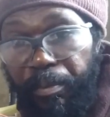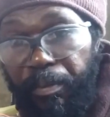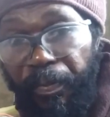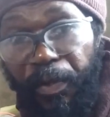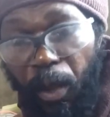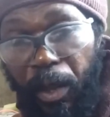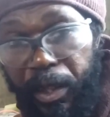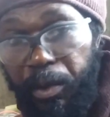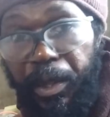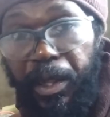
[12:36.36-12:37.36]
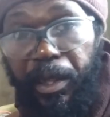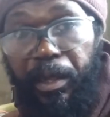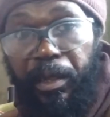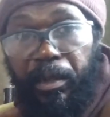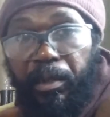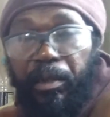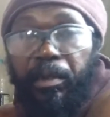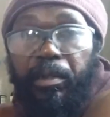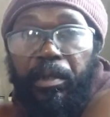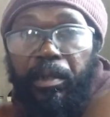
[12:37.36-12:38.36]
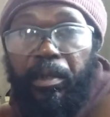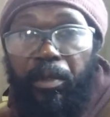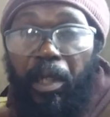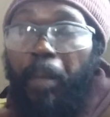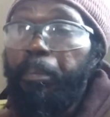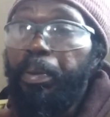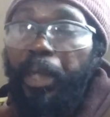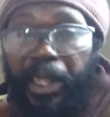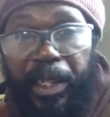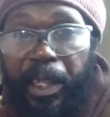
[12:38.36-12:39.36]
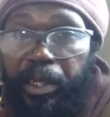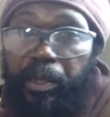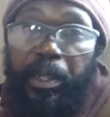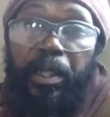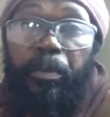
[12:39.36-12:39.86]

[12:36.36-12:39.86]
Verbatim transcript: flower tree, a predator tree, you know,